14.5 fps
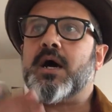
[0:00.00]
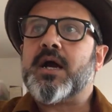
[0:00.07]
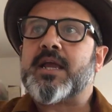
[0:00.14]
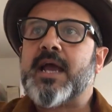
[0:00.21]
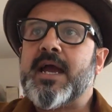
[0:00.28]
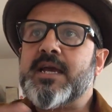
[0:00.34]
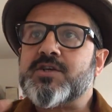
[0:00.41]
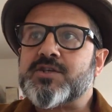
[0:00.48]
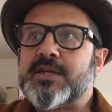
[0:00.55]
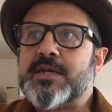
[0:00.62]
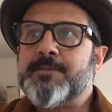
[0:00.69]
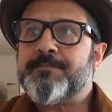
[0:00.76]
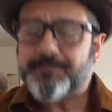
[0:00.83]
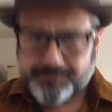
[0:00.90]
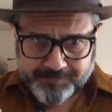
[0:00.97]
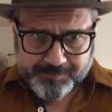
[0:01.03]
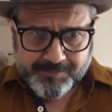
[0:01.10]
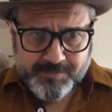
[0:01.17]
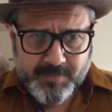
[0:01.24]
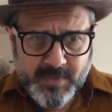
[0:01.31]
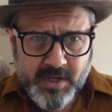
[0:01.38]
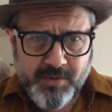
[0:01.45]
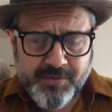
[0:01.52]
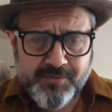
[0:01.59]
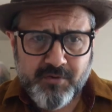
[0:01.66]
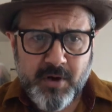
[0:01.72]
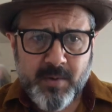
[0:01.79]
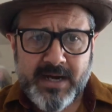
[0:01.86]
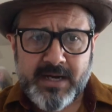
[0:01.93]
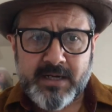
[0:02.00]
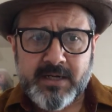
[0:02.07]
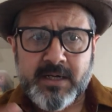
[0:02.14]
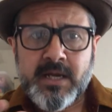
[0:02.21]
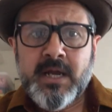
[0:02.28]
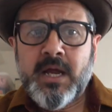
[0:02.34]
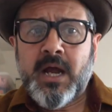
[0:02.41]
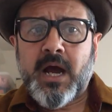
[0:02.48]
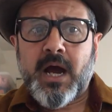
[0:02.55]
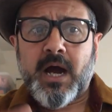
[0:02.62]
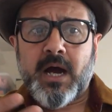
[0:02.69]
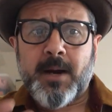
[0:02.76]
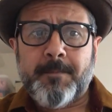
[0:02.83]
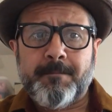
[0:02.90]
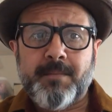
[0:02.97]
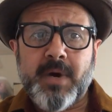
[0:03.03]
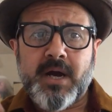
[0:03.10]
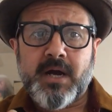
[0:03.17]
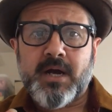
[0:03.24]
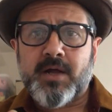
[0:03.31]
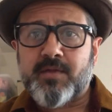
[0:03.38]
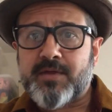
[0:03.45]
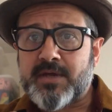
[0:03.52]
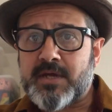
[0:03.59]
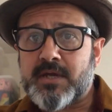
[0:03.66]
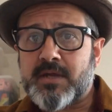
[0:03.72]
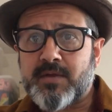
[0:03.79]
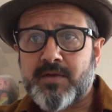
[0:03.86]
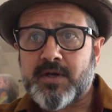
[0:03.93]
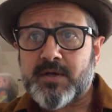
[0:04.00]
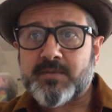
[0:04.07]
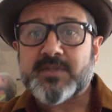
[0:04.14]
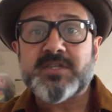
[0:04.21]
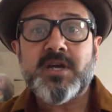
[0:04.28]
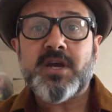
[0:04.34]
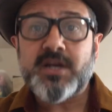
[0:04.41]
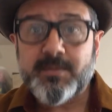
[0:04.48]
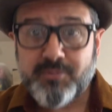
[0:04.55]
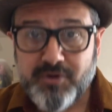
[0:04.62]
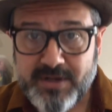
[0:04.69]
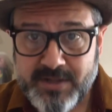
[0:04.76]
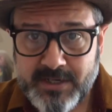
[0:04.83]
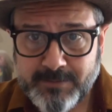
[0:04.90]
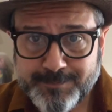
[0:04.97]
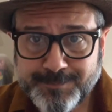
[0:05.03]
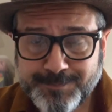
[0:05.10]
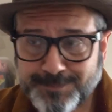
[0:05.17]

Occasionally throwing in the circular breathing,